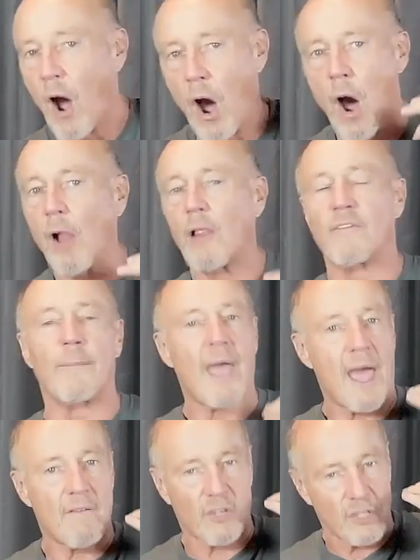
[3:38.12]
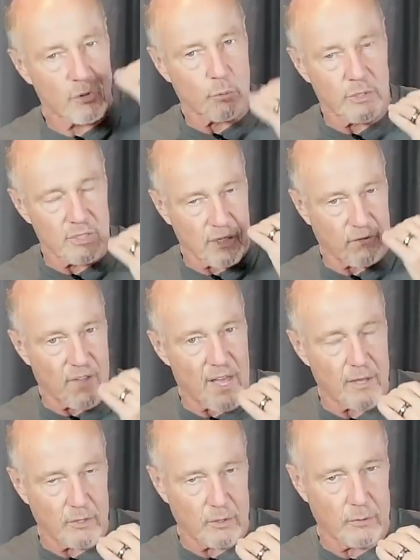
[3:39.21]
All of them have an intrinsic
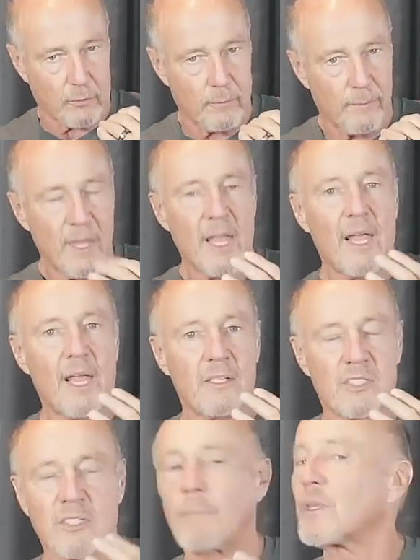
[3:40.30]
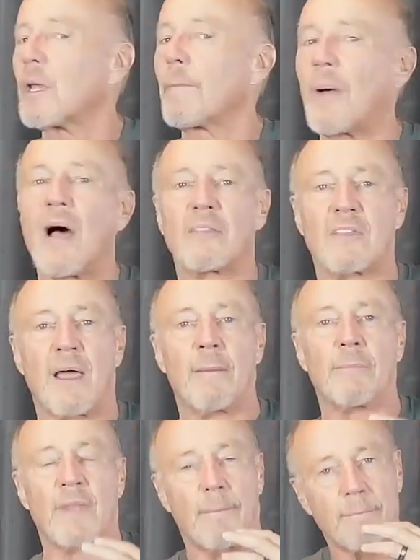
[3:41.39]
value and something about
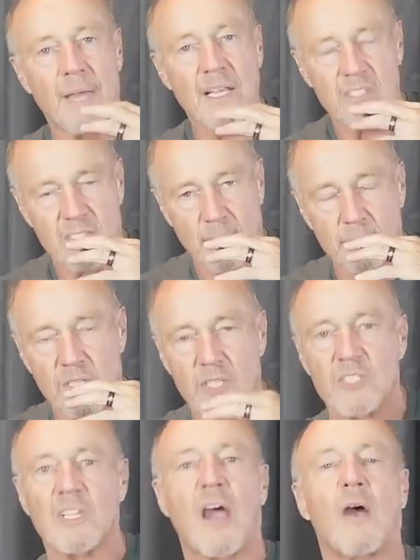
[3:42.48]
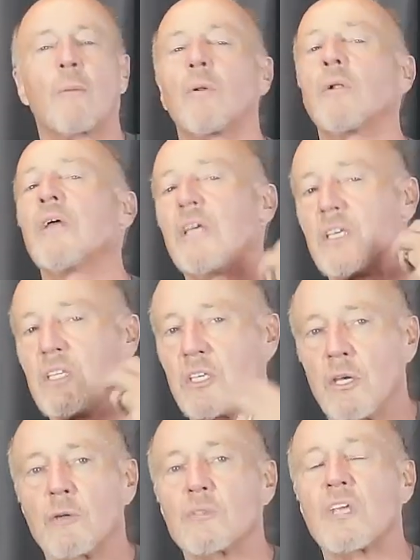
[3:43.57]
them that makes them desirable
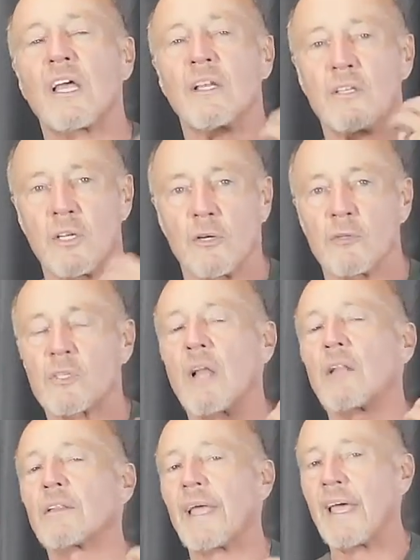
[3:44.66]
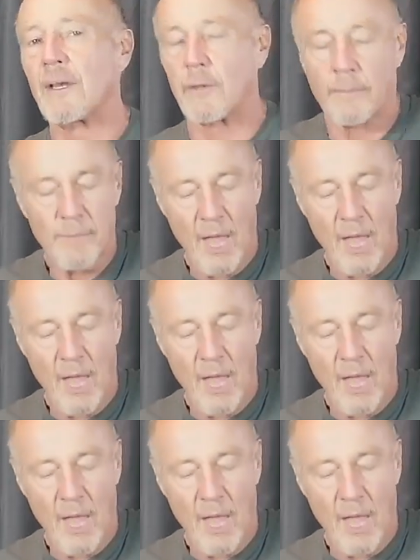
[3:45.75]
years and years later.